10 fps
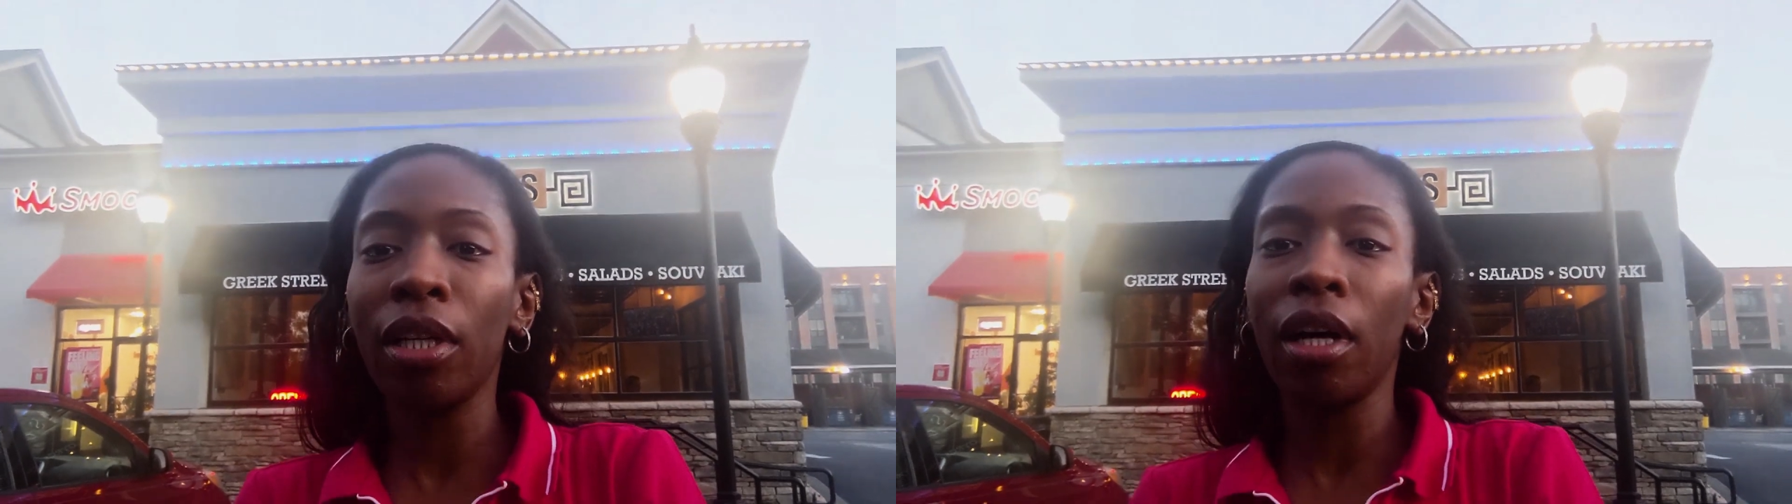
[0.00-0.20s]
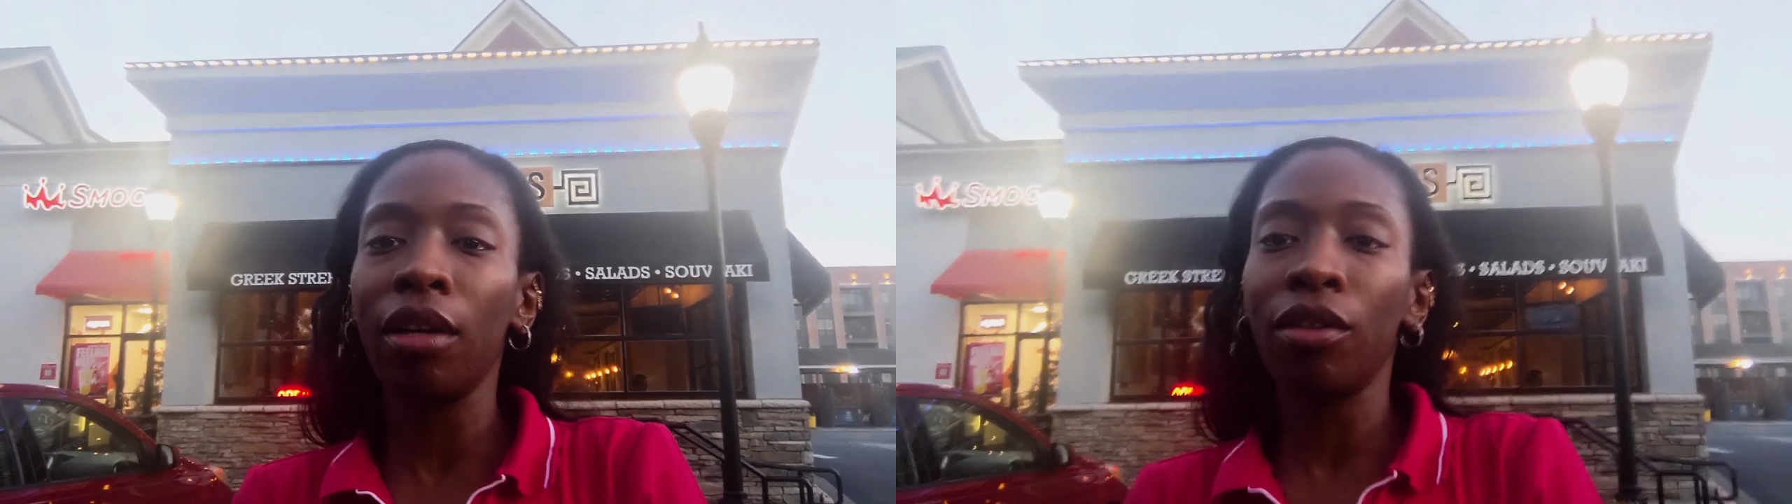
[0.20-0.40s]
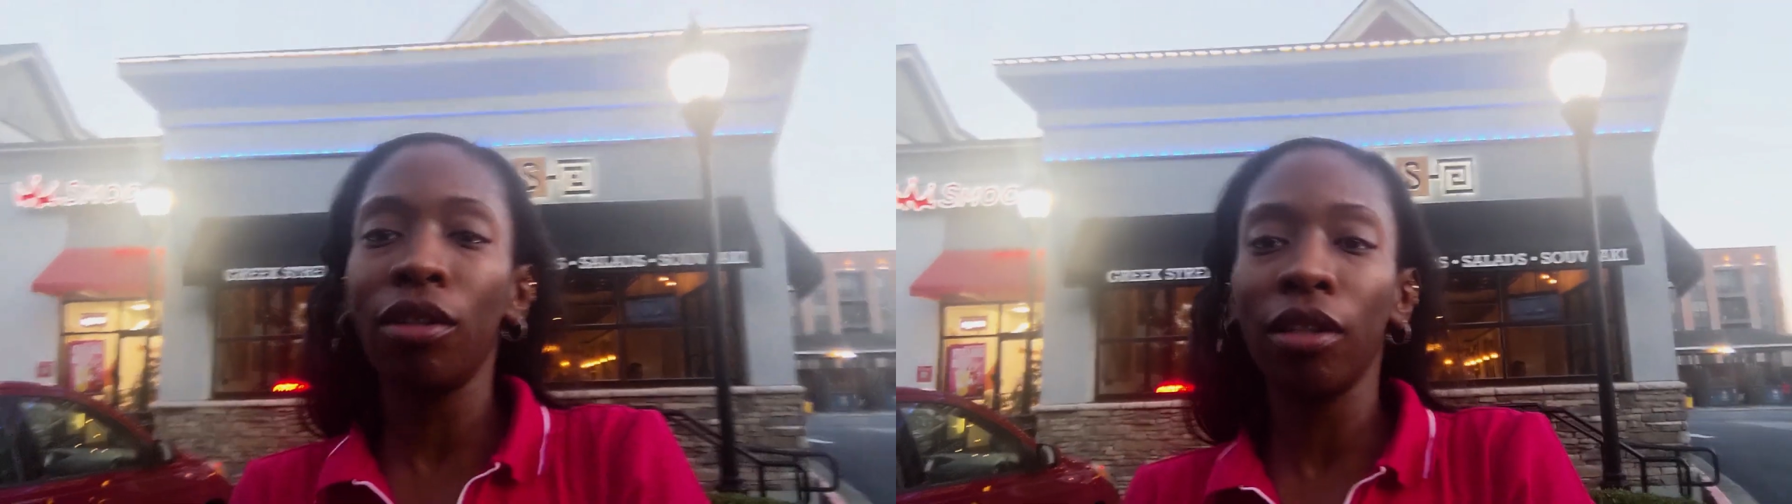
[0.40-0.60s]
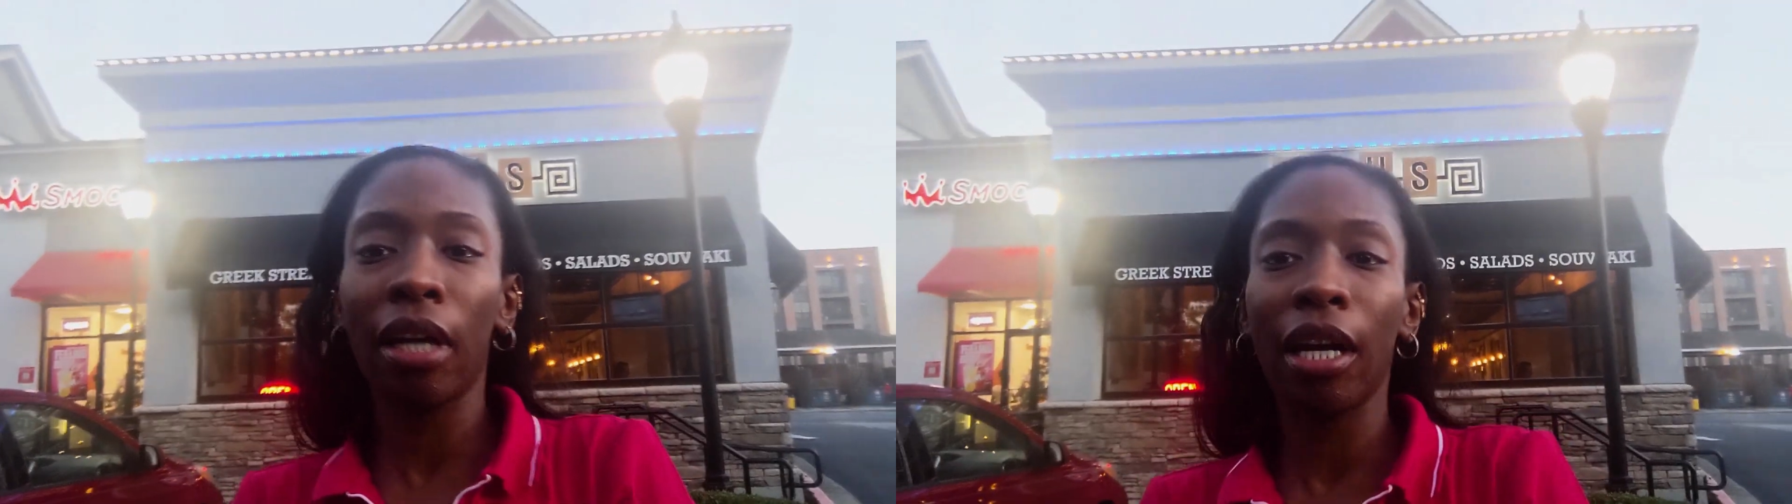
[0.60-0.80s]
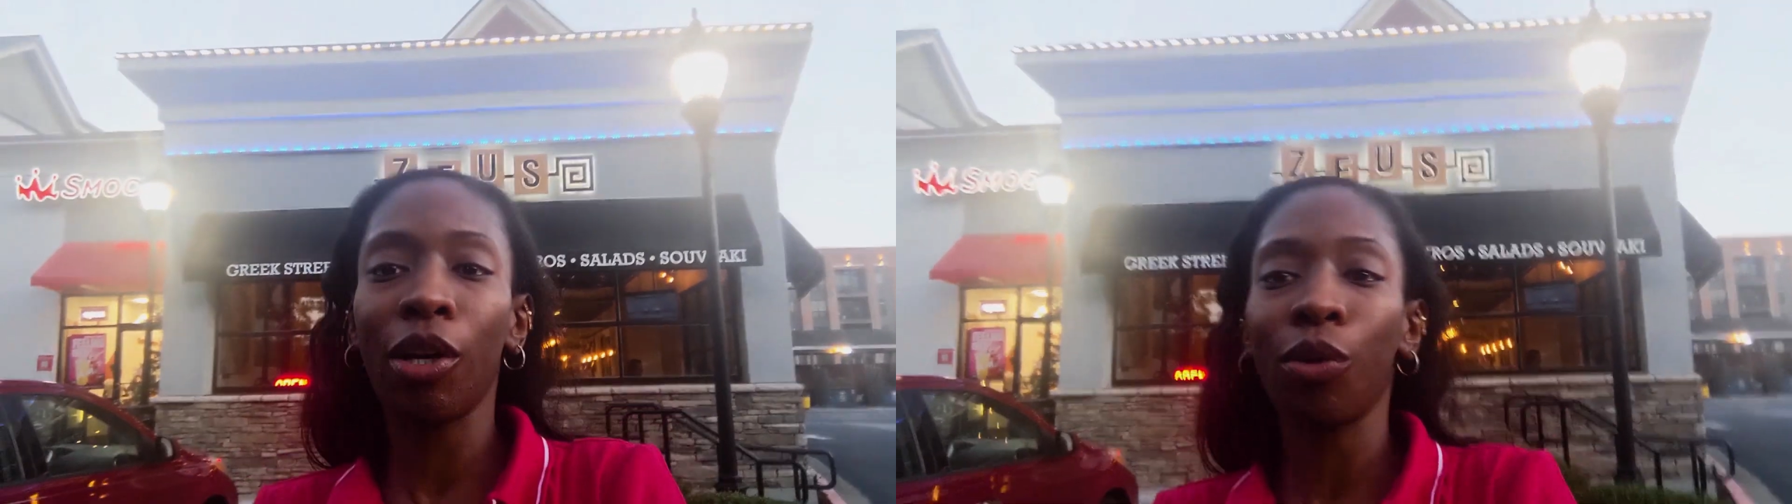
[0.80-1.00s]
and other
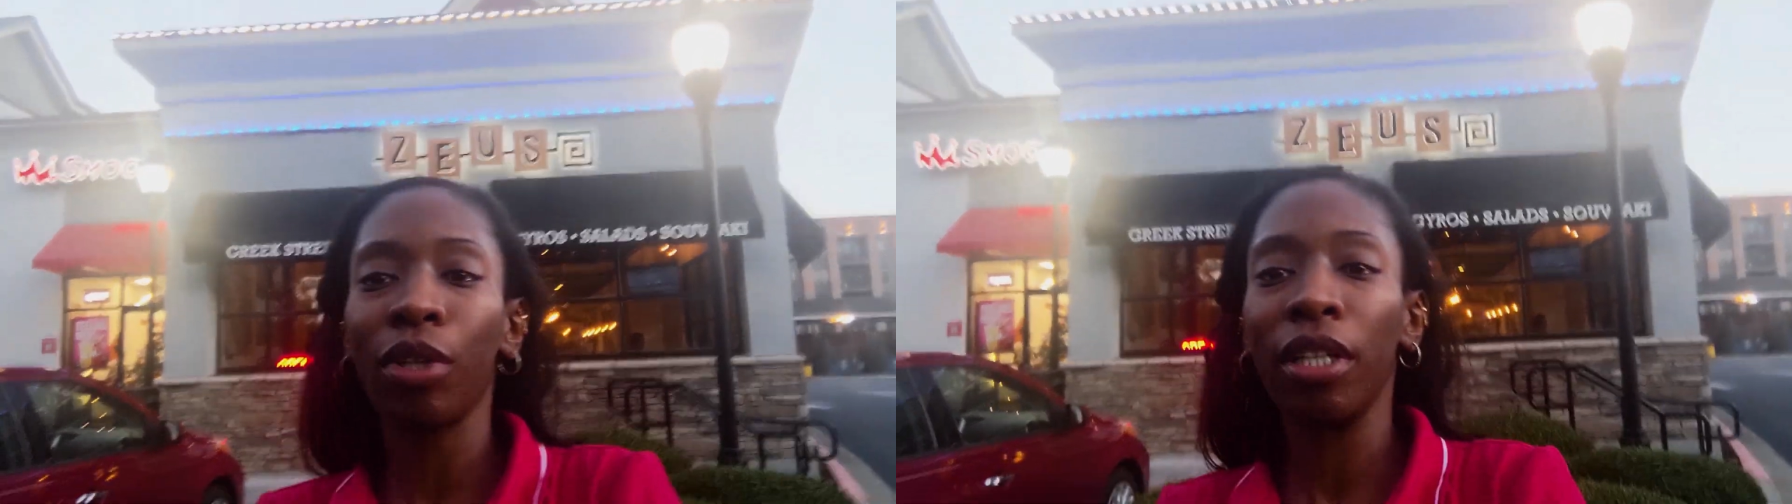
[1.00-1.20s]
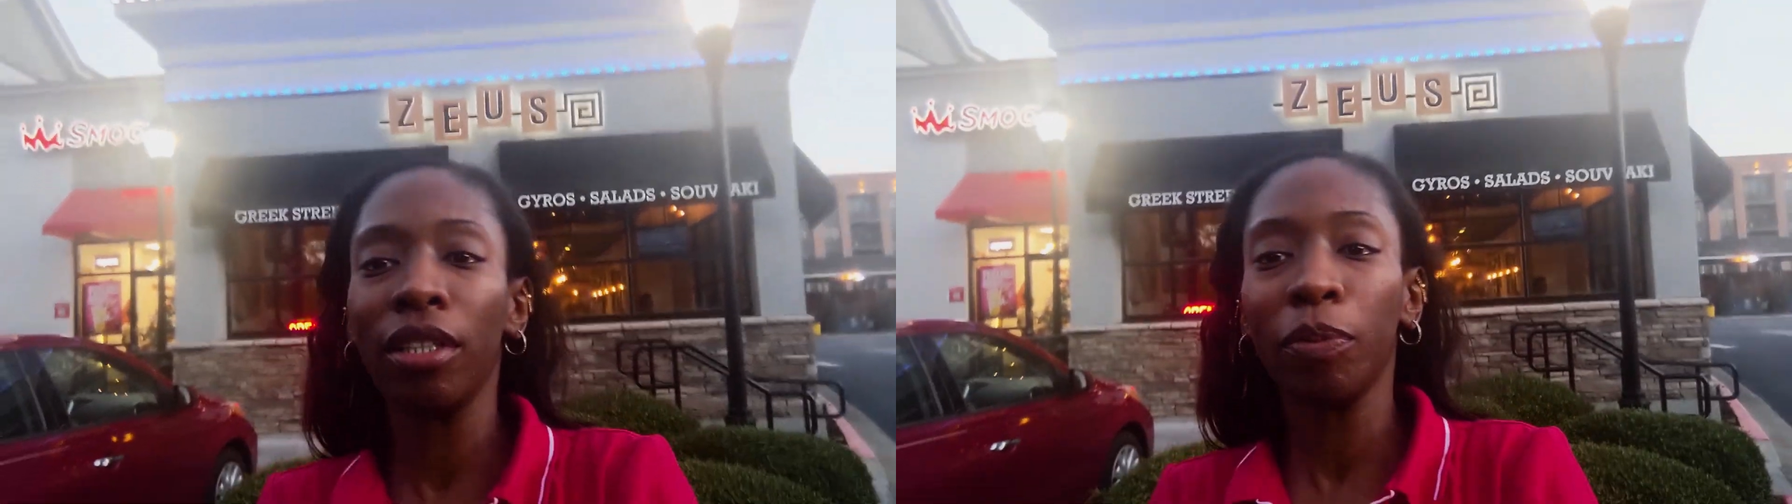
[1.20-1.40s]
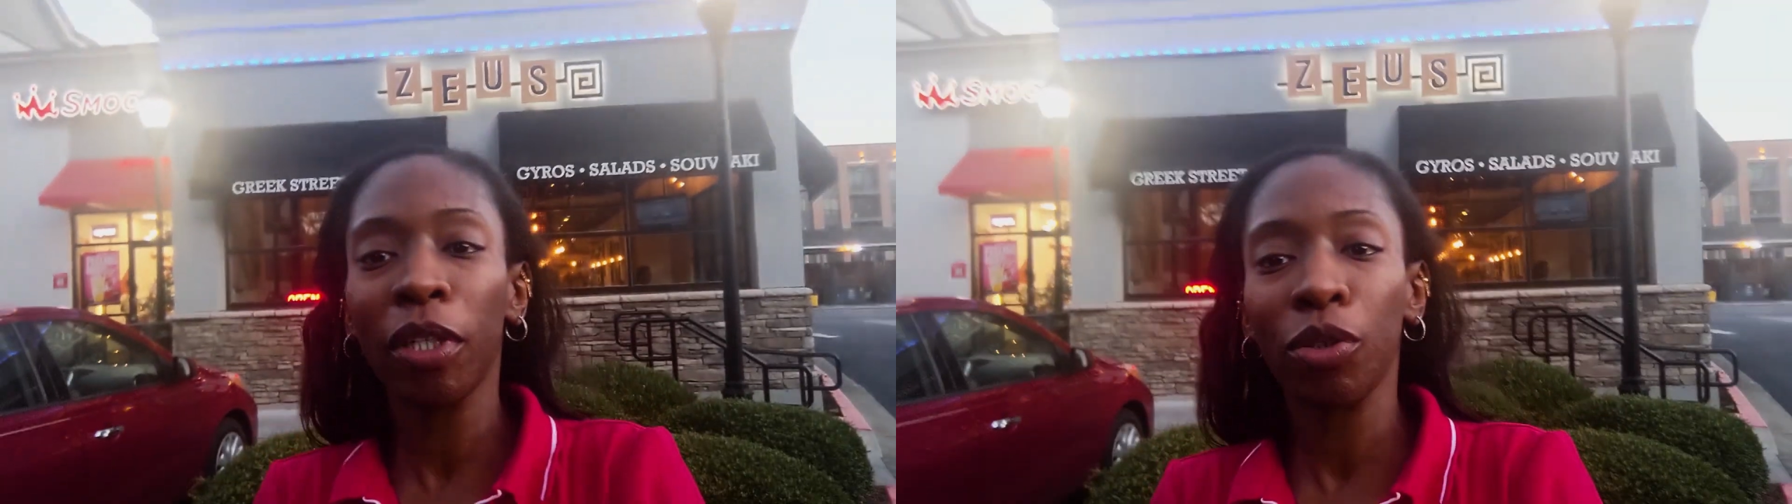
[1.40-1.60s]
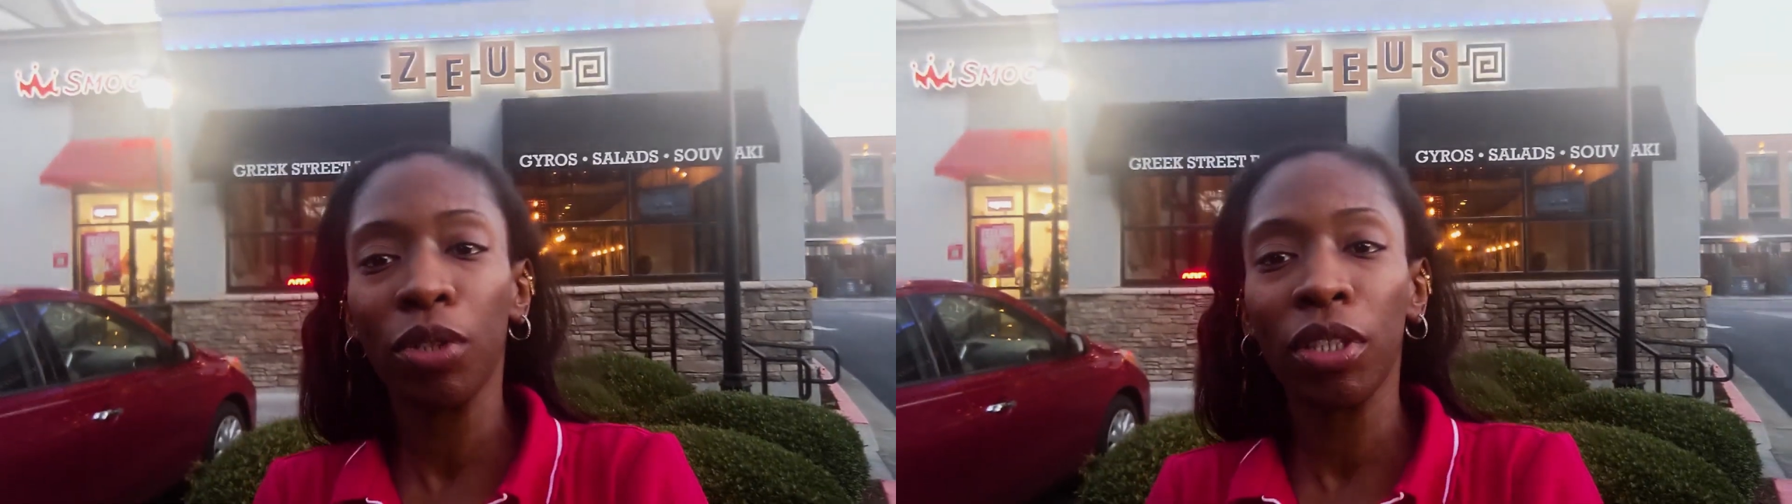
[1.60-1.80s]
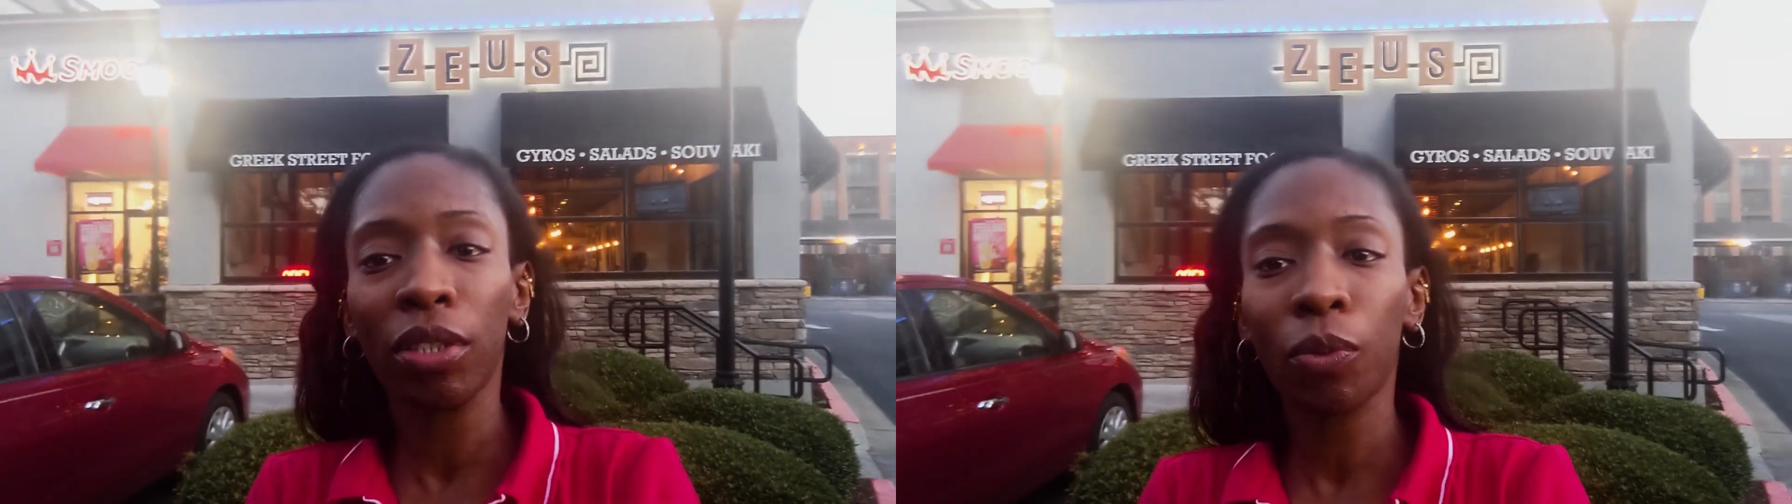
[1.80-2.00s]
like Greek specialties and